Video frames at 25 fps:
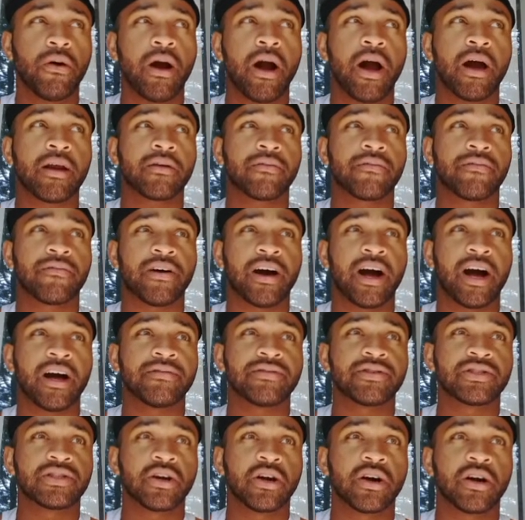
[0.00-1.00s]
out of
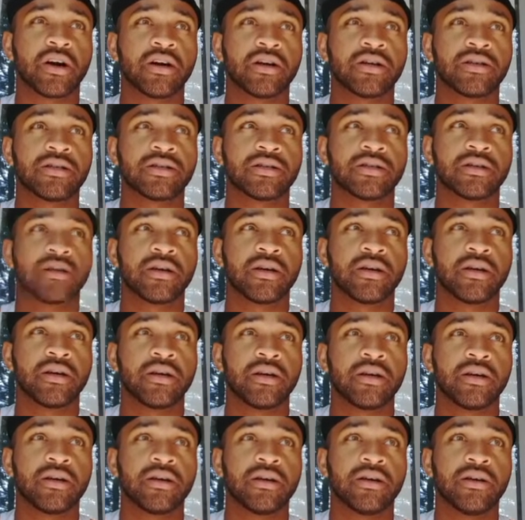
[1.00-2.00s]
5 stars.
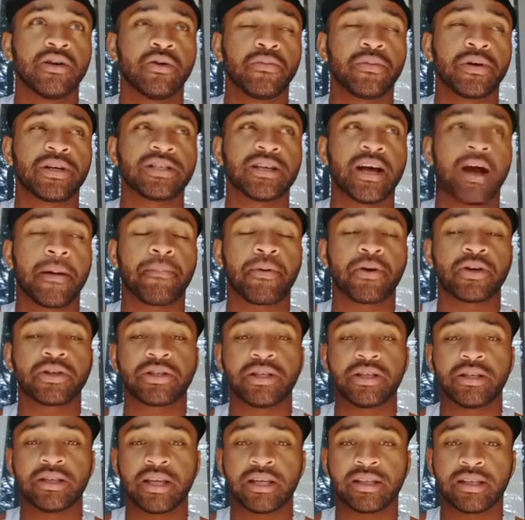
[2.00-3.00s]
Because I
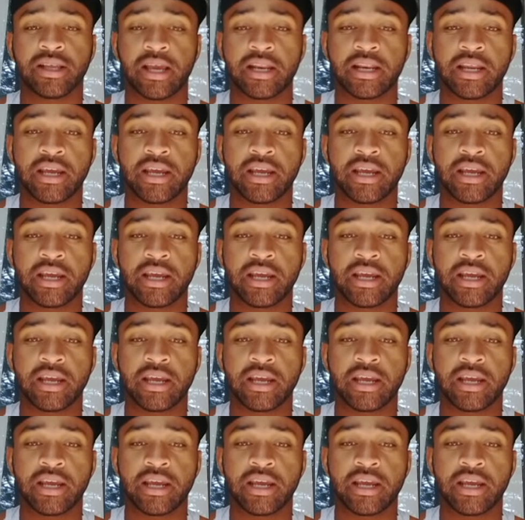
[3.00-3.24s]
personally think they